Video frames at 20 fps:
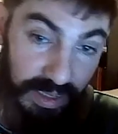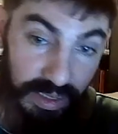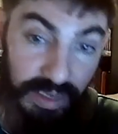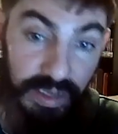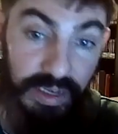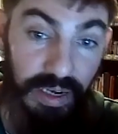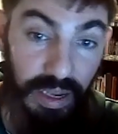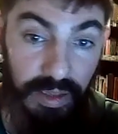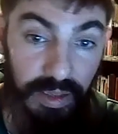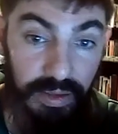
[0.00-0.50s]

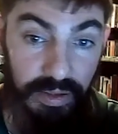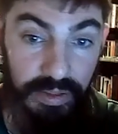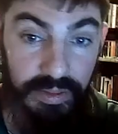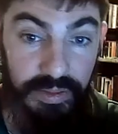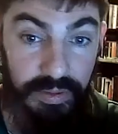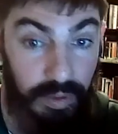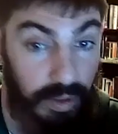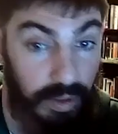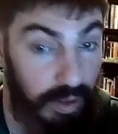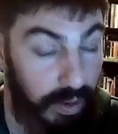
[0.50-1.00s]
then yeah,
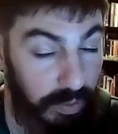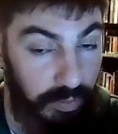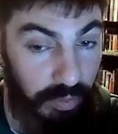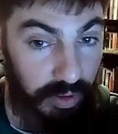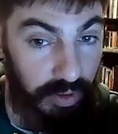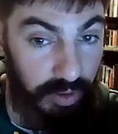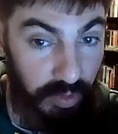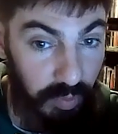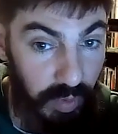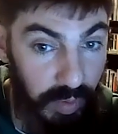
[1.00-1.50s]
that's
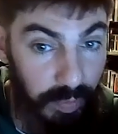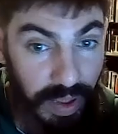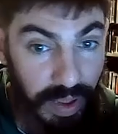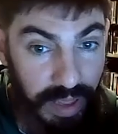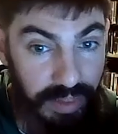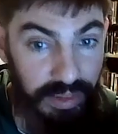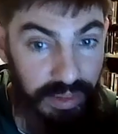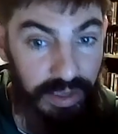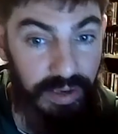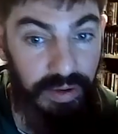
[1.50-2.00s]
probably going to be a
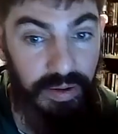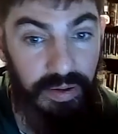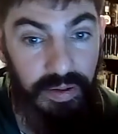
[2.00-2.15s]
bad thing.